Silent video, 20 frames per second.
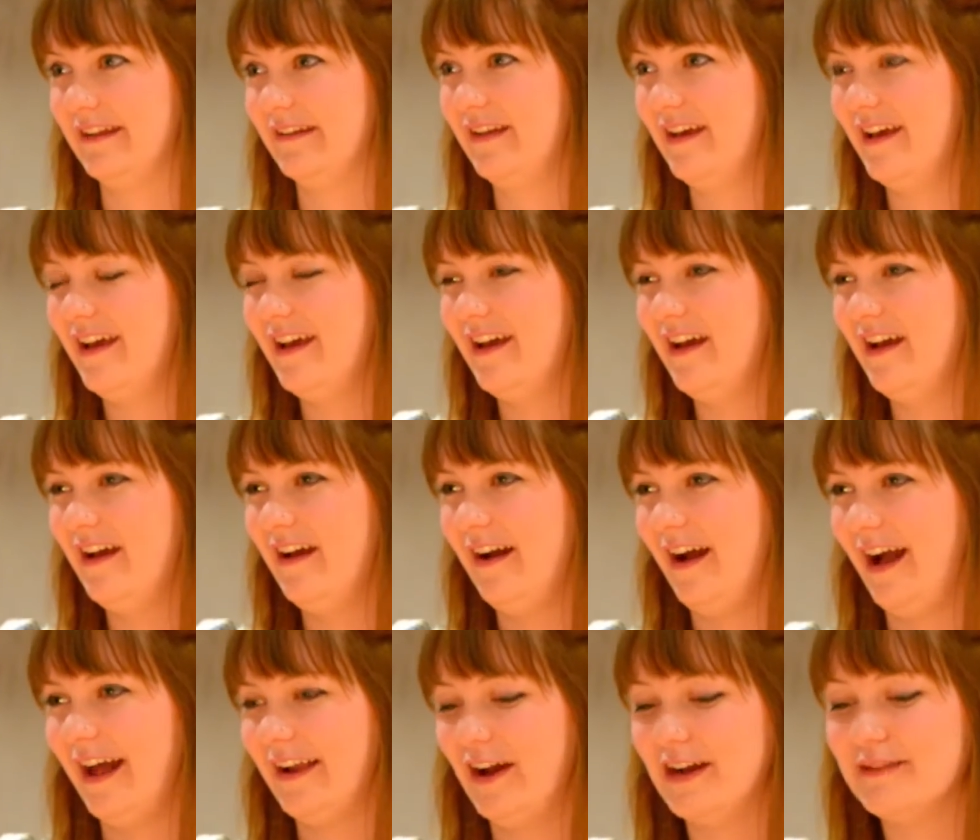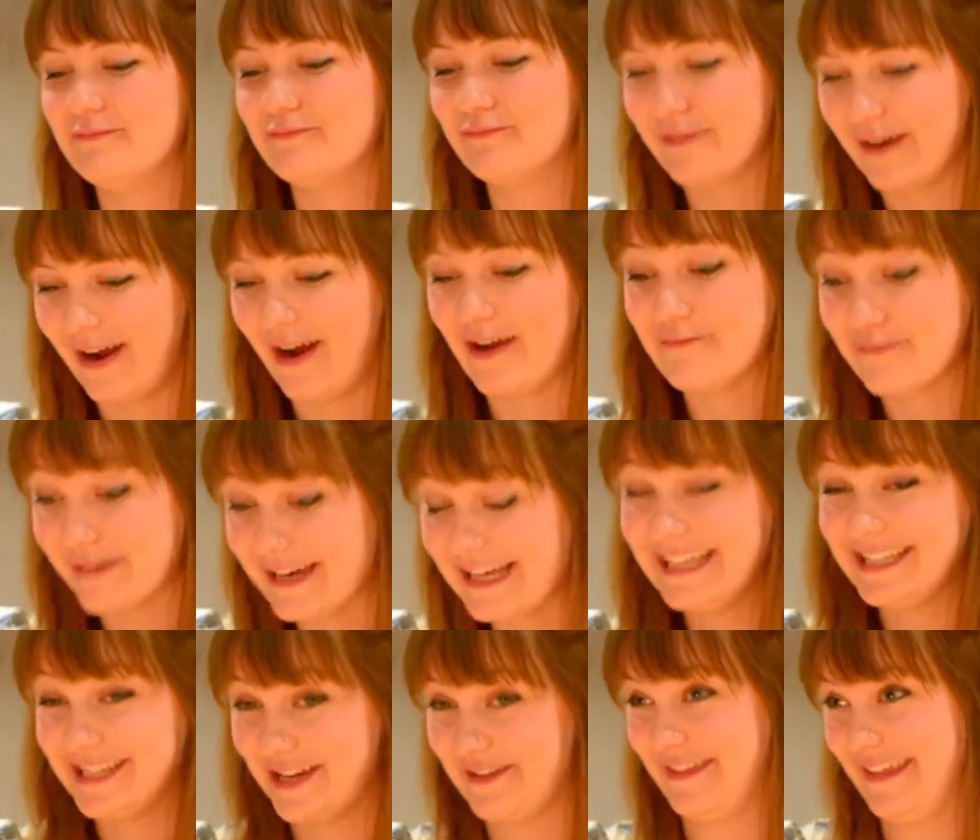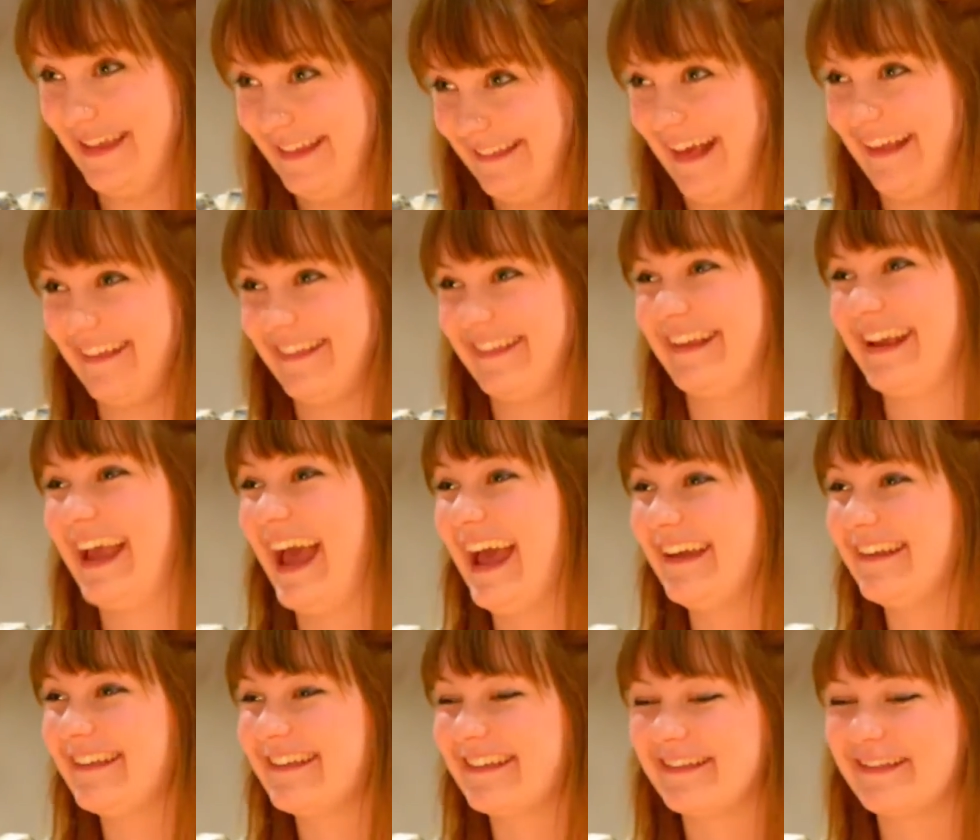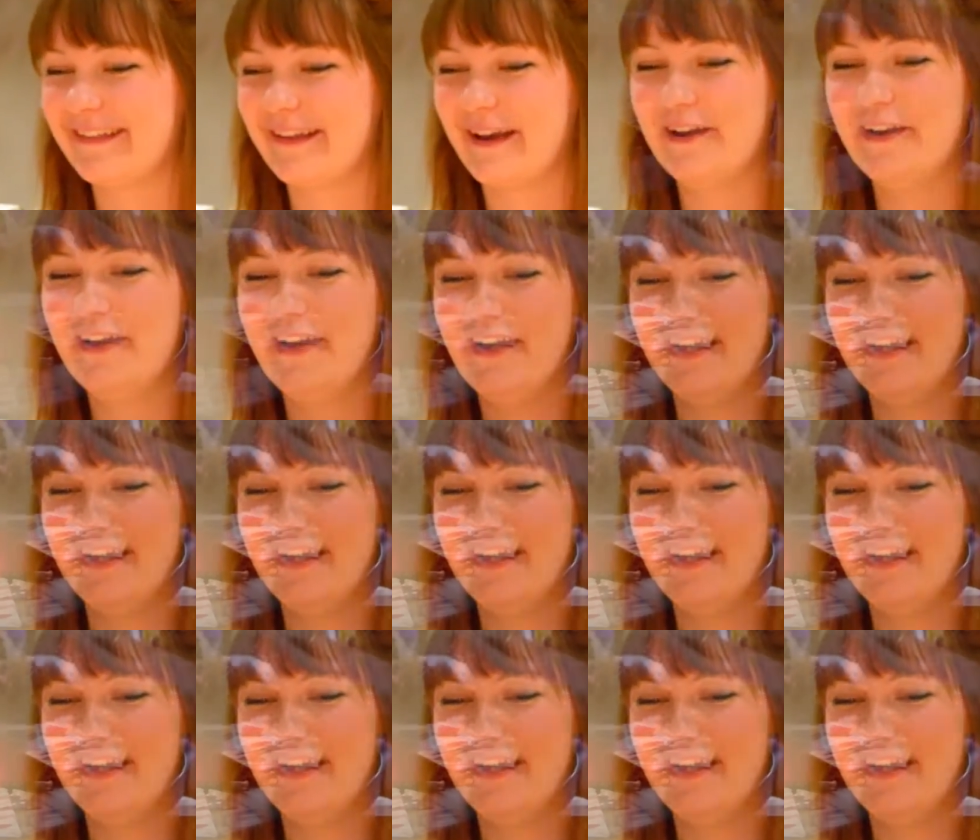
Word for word: And, and I, re I really don't think that's the case. And so